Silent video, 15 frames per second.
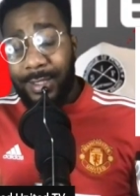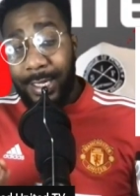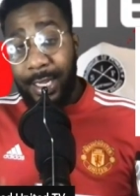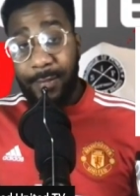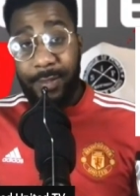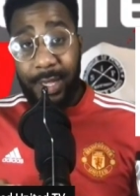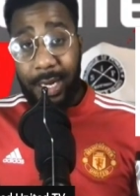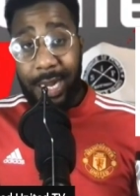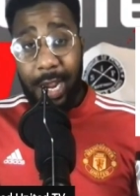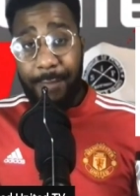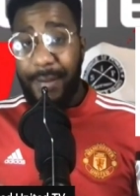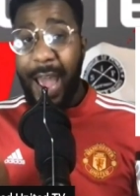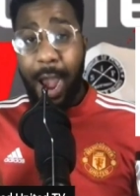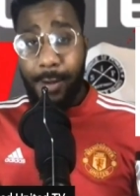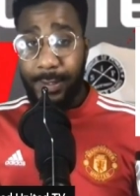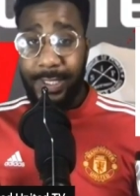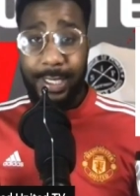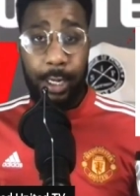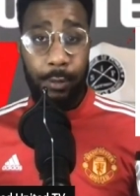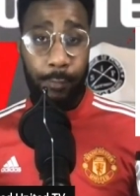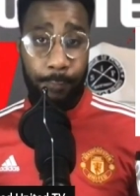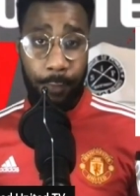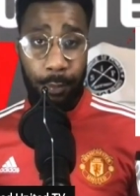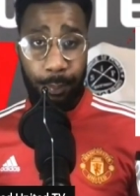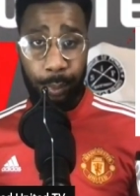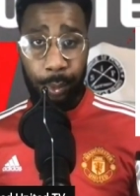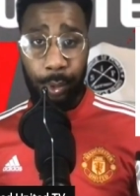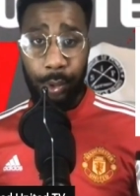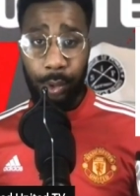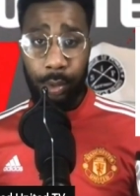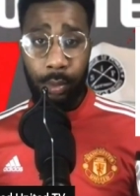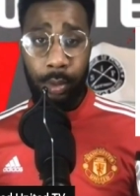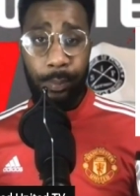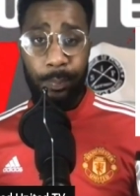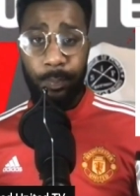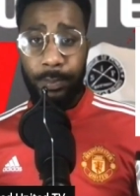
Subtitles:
to live their life outside of football, you know?